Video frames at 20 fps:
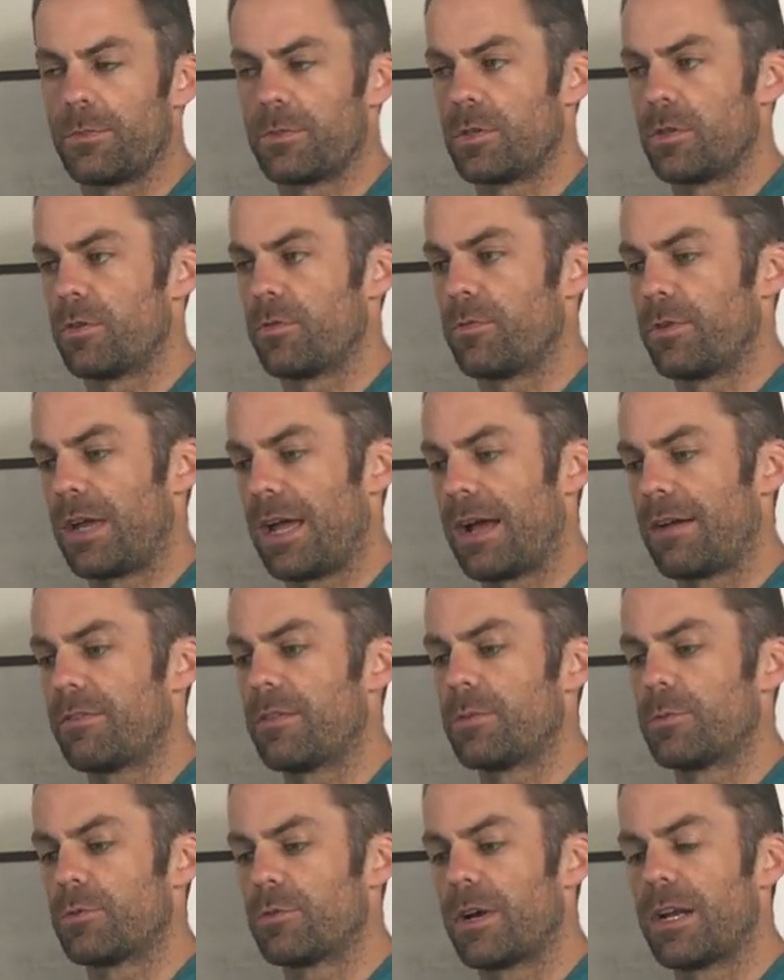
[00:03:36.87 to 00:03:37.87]
So if we have
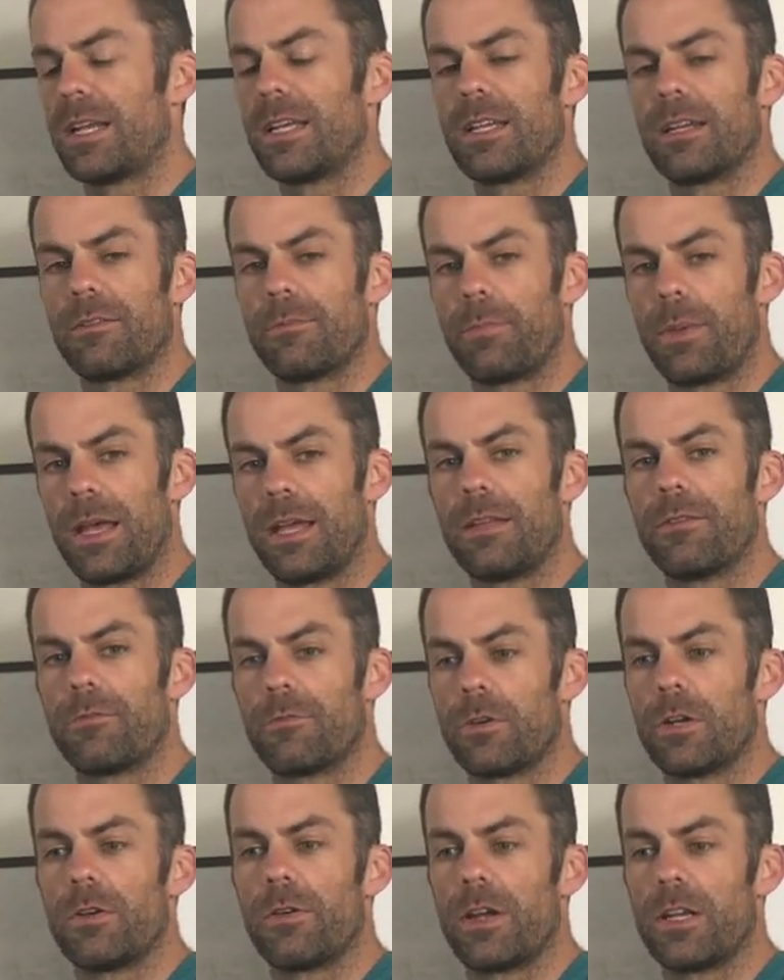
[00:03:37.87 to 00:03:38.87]
them training in a
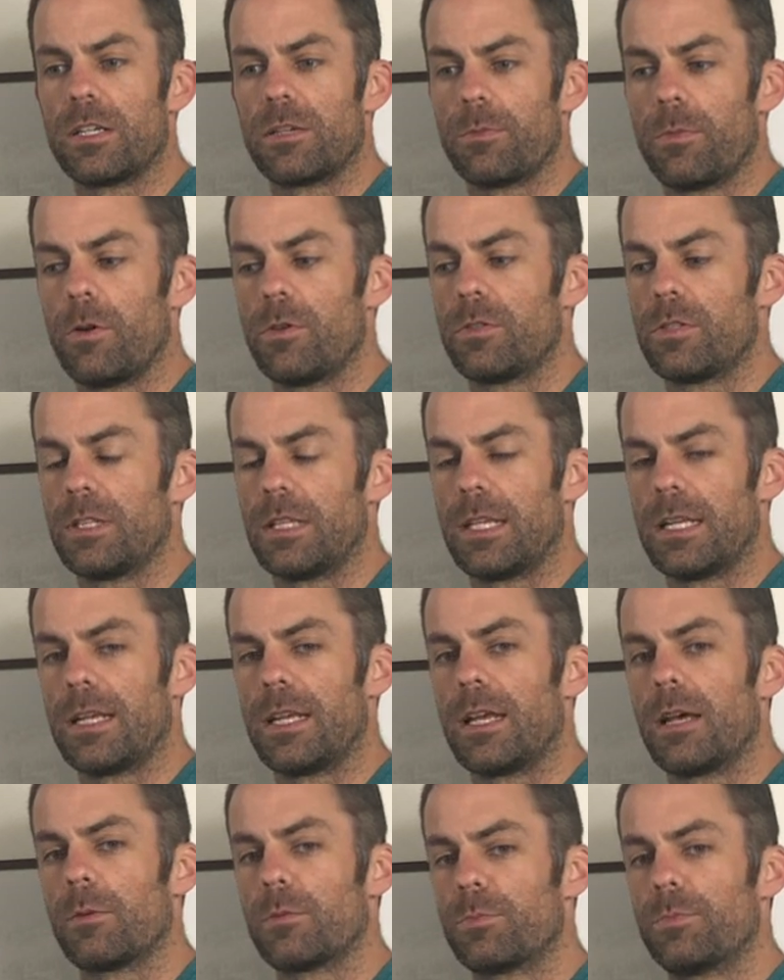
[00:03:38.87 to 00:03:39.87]
pain-free range of motion, then it
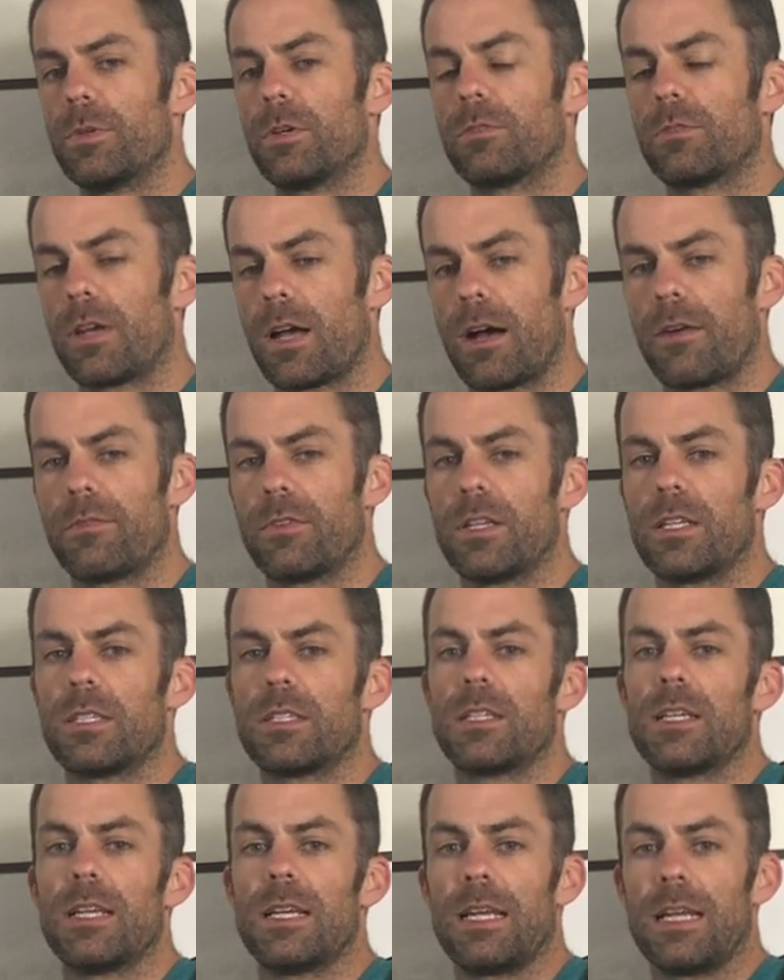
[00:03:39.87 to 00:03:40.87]
helps build
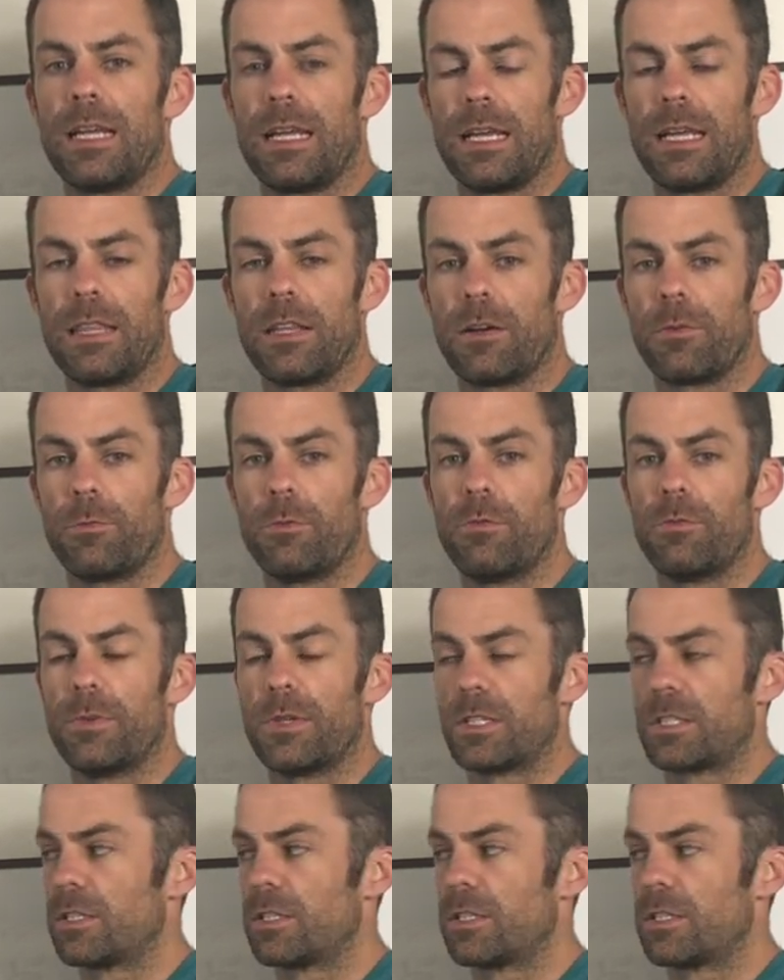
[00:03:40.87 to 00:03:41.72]
confidence in their movement.